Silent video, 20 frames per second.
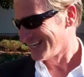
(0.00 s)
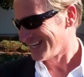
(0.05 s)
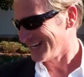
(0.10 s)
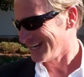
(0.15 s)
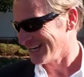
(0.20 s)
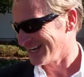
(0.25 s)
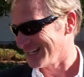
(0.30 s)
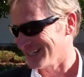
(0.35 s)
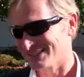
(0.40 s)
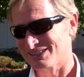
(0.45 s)

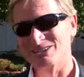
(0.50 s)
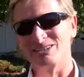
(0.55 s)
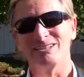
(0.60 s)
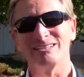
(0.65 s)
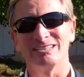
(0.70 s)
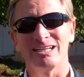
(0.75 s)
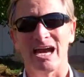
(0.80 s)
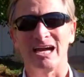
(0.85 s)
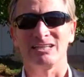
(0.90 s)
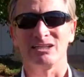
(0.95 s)

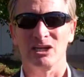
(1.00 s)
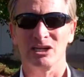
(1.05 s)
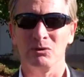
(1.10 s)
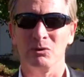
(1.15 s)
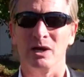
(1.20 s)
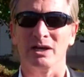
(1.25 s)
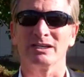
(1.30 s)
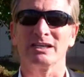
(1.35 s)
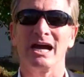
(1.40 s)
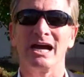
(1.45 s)
Uh, tell you
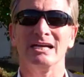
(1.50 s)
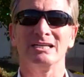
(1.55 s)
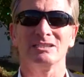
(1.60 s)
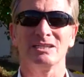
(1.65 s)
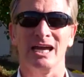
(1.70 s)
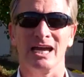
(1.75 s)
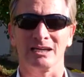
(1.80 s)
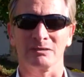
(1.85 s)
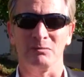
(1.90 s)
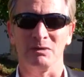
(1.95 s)
what,
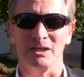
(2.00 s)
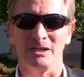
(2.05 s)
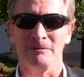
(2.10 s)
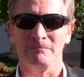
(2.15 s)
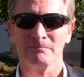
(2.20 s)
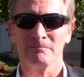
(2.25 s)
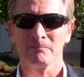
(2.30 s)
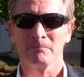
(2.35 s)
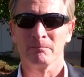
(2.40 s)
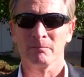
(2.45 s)
contact
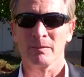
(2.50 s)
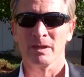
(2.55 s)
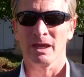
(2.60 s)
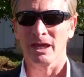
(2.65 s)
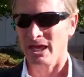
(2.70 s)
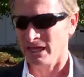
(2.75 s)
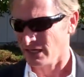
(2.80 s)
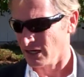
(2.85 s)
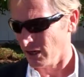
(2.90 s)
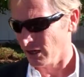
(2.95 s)

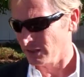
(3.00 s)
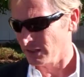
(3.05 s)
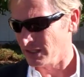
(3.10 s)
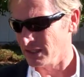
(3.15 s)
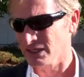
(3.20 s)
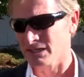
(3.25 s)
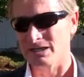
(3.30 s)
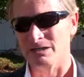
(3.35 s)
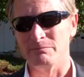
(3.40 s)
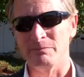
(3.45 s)
me and I'll
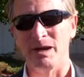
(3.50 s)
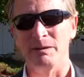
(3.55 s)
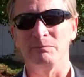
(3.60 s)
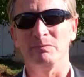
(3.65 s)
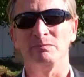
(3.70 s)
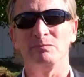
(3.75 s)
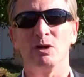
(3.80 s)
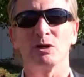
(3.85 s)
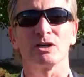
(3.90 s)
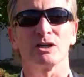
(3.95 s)
uh, might
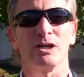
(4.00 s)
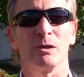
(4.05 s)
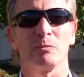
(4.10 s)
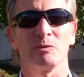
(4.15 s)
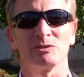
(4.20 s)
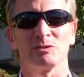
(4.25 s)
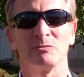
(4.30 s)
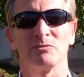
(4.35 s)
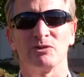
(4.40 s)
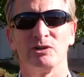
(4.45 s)
hook you up
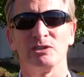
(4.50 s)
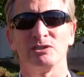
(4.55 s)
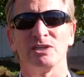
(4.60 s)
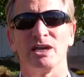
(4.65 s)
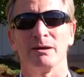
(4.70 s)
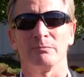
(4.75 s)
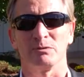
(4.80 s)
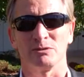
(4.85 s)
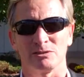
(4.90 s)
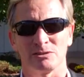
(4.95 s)
with some free
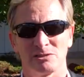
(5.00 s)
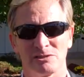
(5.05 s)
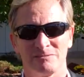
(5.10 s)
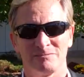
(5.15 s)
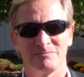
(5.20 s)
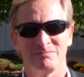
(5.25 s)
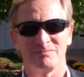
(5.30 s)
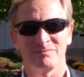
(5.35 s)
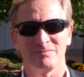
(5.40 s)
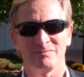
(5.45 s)
samples.
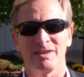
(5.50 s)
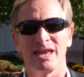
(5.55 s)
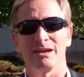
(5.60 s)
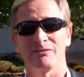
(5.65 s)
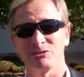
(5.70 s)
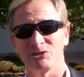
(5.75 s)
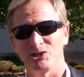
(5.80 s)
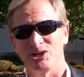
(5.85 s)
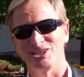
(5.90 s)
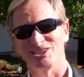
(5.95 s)

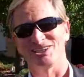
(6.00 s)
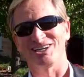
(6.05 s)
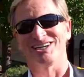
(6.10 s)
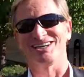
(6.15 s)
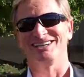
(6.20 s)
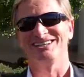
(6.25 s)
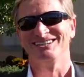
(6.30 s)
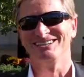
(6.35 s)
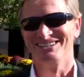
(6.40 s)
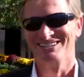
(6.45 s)
Have a great
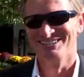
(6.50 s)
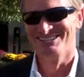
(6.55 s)
day.